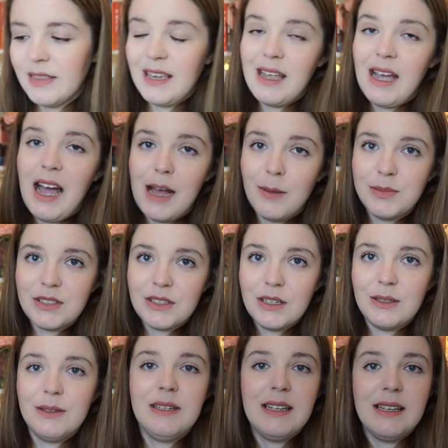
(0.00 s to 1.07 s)
they
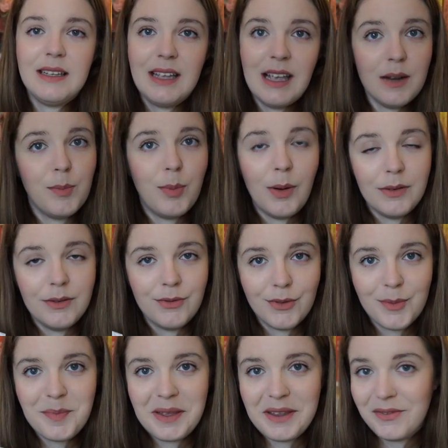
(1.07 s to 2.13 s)
absolutely get a point
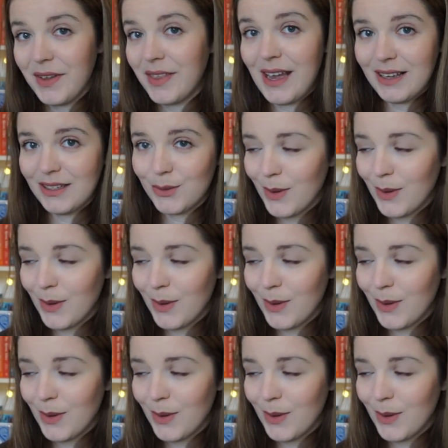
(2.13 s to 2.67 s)
from me for that as